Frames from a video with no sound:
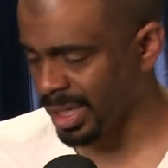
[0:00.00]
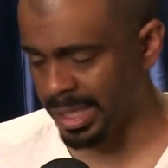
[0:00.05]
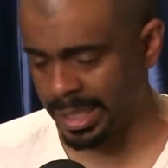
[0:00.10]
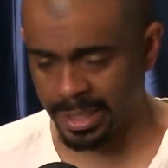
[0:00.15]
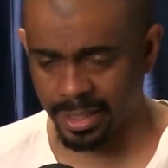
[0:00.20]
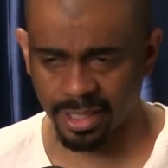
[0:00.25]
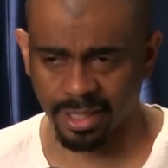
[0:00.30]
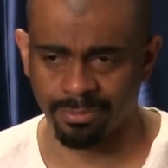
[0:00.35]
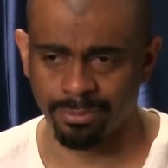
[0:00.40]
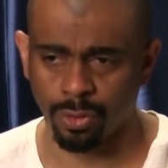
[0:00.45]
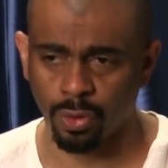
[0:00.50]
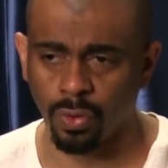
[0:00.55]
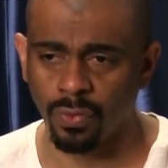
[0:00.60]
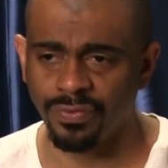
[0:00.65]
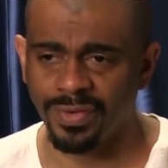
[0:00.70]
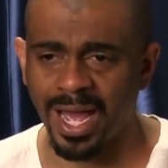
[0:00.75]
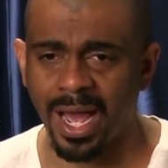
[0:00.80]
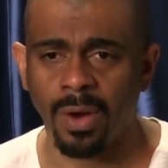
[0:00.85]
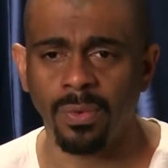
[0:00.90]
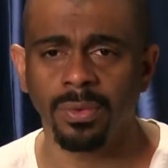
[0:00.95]
He could have
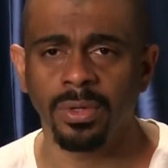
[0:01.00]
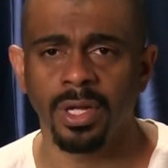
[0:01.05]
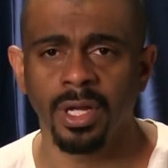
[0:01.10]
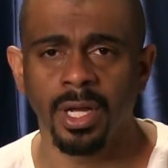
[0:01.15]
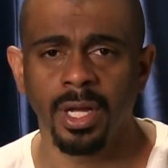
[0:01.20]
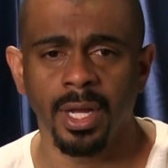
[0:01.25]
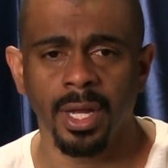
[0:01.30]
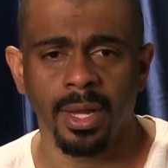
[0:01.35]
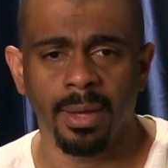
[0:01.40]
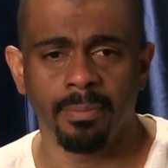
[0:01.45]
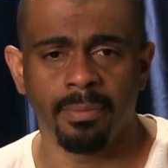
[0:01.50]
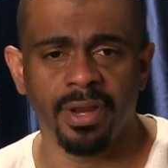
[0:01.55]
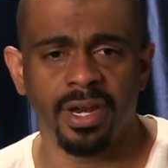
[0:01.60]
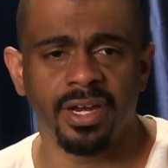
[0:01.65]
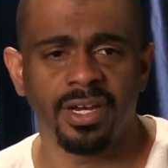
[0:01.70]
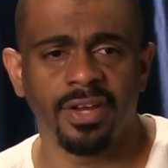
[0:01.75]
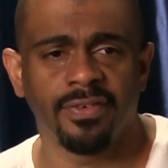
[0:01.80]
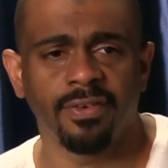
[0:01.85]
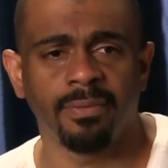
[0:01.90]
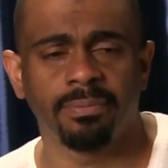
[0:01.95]
moved out, been
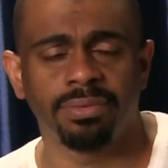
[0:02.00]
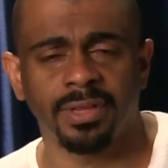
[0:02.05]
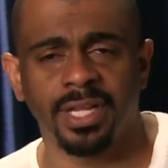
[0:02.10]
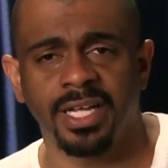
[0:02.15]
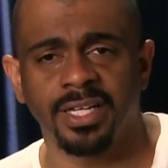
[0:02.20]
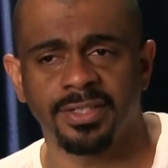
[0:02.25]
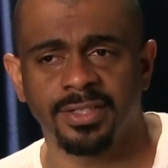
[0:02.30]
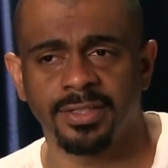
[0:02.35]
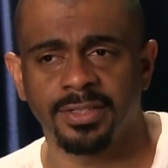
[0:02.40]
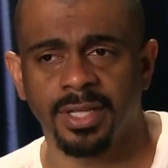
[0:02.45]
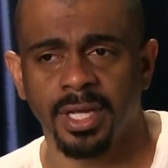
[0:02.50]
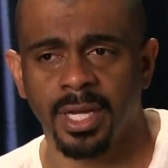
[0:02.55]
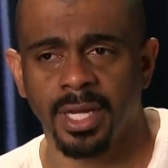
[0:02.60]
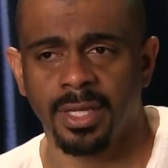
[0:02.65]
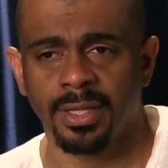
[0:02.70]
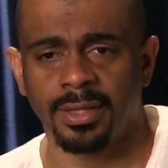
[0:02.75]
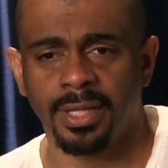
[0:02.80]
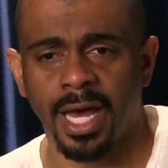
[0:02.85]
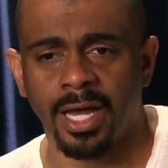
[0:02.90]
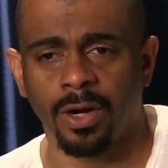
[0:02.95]
in different places,
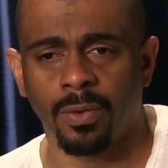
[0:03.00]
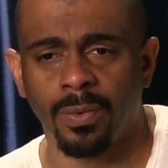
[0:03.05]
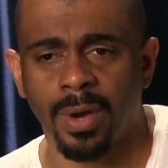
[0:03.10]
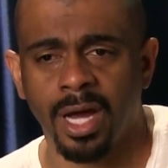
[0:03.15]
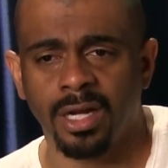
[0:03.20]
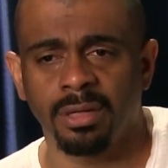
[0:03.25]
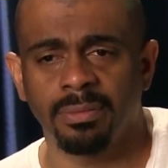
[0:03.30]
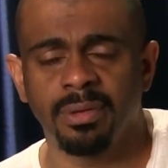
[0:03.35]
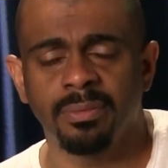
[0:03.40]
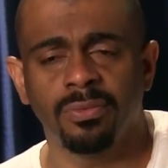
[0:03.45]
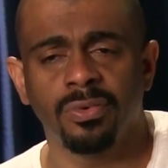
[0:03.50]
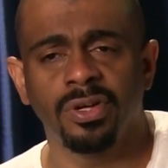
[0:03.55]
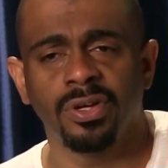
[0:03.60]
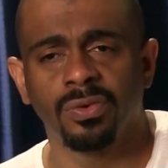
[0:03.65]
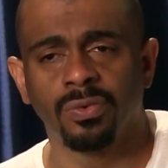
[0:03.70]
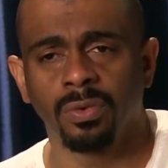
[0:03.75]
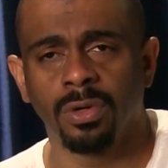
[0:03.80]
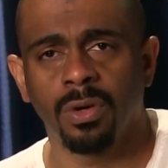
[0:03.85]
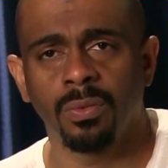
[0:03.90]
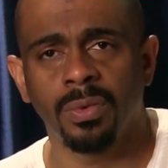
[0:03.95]
not around the people he
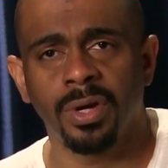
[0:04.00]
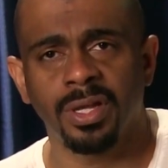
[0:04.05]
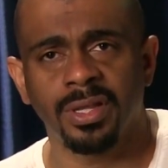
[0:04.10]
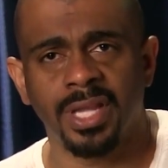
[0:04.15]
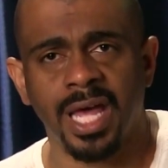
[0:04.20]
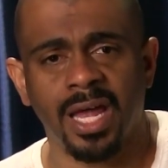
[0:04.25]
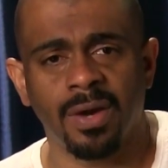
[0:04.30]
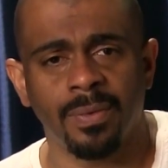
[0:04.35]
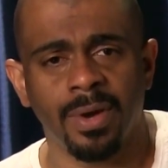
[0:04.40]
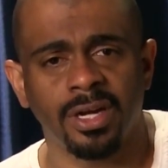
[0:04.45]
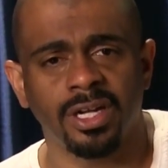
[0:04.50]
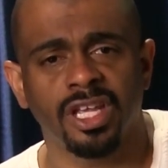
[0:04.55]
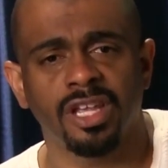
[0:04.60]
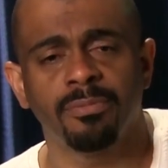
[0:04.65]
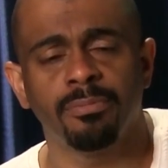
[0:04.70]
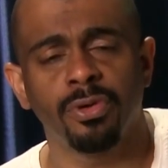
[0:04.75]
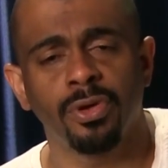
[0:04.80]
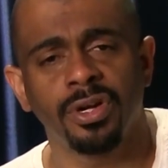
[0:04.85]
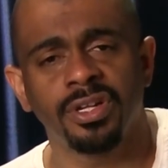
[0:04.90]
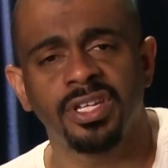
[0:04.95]
grew up with, not around the
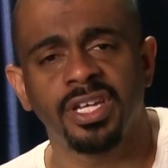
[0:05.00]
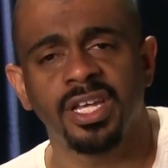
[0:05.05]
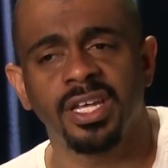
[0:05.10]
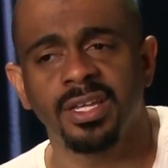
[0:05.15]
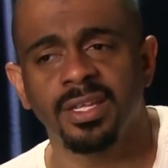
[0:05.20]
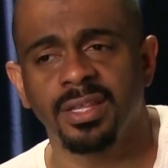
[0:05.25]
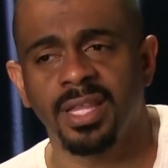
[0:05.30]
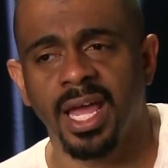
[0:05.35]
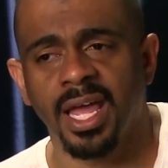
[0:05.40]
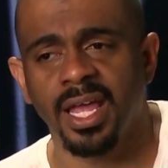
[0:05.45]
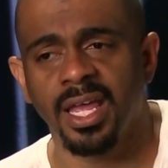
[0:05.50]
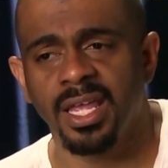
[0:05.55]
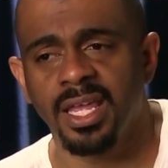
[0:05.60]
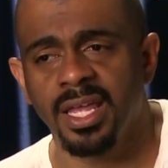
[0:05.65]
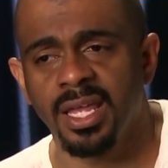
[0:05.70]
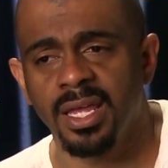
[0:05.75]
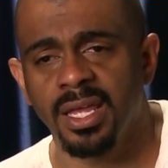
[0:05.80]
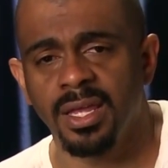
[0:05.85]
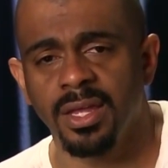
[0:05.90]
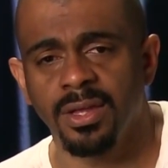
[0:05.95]
community that
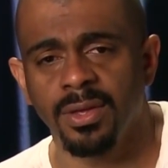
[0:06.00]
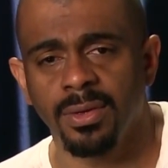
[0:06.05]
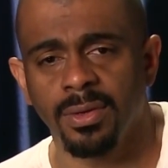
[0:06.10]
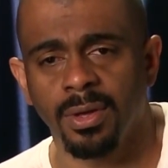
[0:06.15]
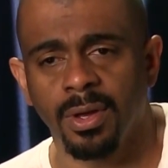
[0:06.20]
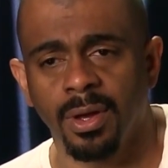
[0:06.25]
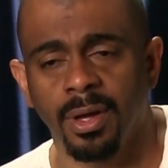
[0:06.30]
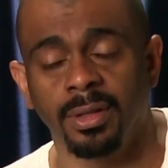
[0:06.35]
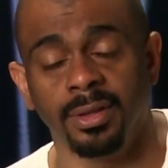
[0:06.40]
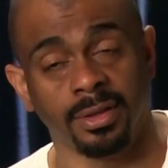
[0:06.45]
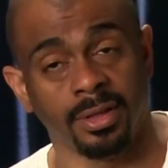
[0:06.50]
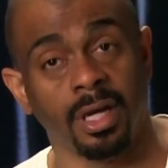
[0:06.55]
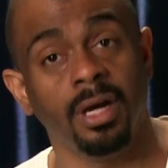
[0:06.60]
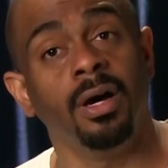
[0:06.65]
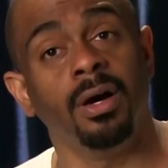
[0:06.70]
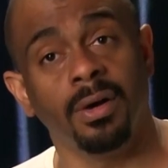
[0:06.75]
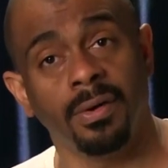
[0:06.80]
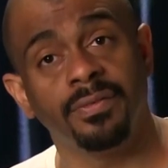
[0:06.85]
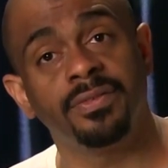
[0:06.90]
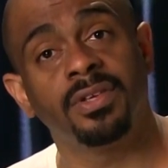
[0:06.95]
he
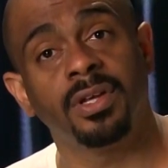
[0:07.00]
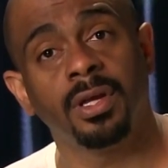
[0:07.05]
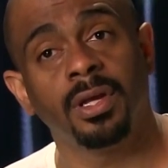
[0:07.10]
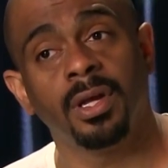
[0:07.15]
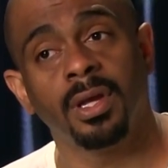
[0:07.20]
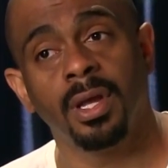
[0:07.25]
loved.